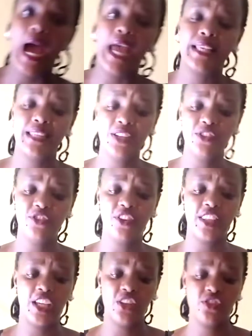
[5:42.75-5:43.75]
think for the
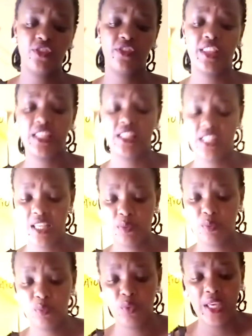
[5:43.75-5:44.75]
case of the
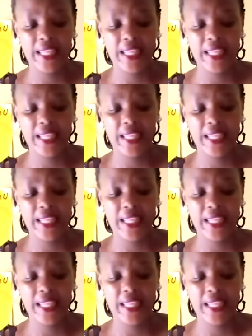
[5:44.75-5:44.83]
theme,